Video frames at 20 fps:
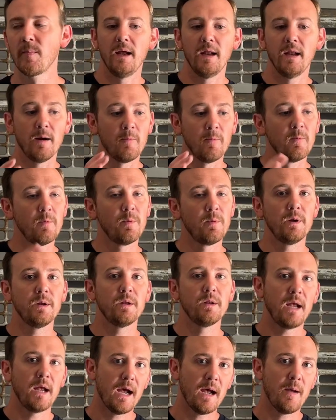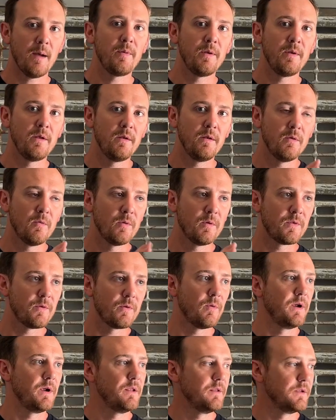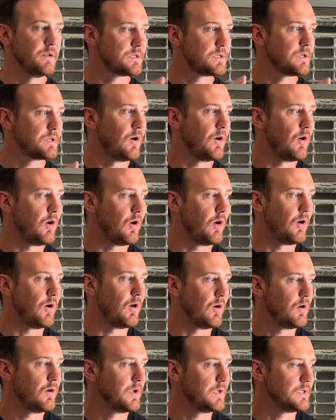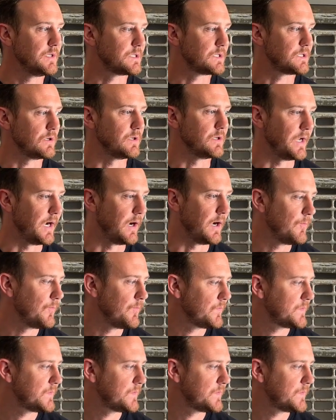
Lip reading: And I'm really happy with the way this all has turned out.